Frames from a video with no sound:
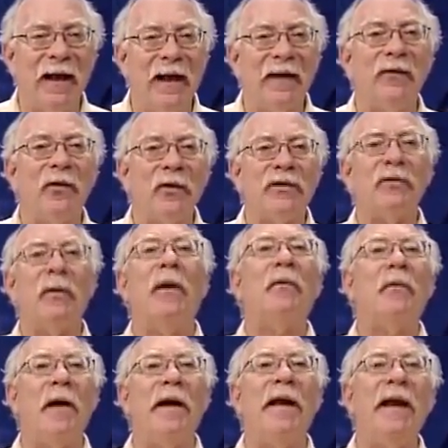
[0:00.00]
And of course, we're
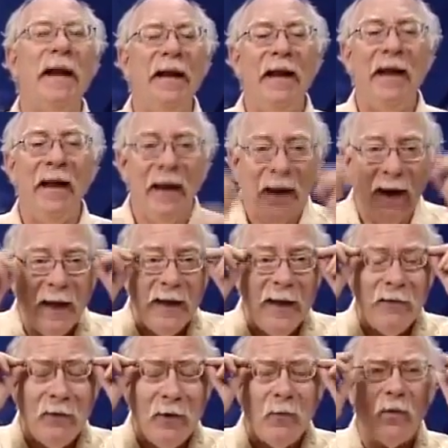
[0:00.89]
running an
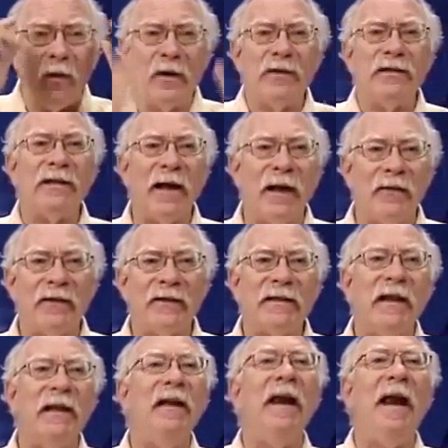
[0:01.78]
even worse
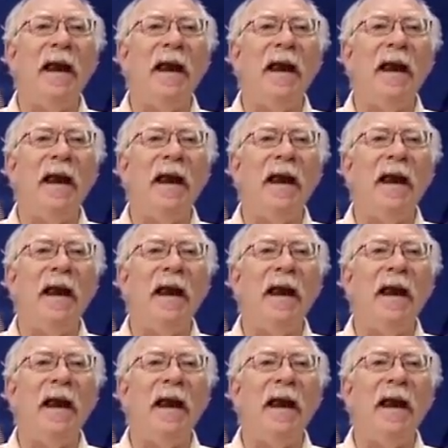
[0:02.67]
deficit,